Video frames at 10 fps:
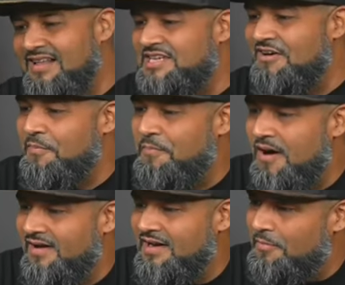cover
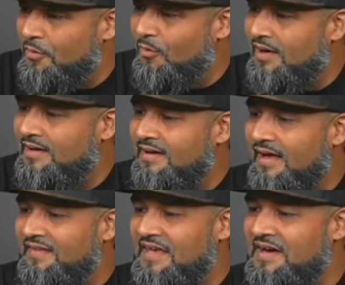product number one
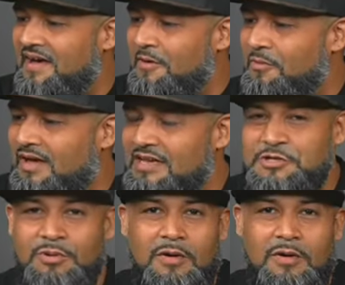and then uh, we'll get to it.